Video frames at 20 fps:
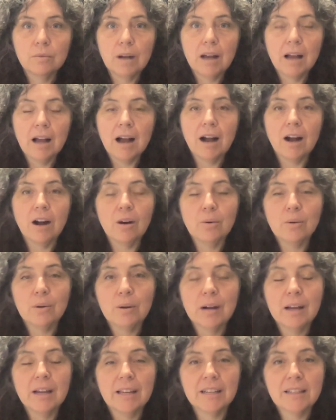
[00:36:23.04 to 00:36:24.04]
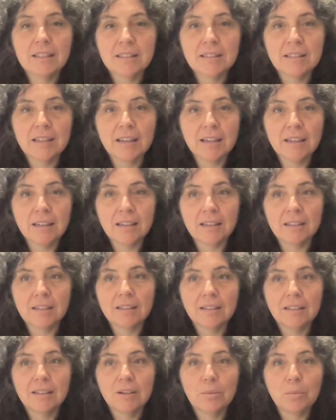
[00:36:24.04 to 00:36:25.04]
How exciting
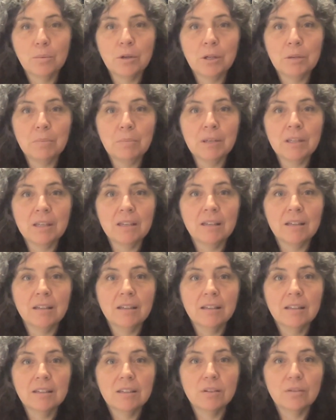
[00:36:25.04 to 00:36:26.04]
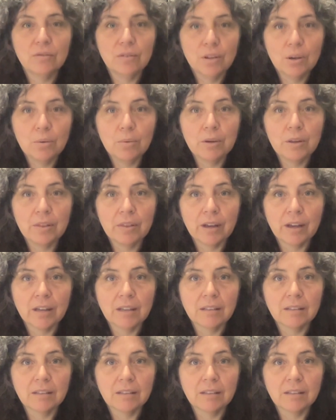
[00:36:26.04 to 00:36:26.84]
would it be to flow with that?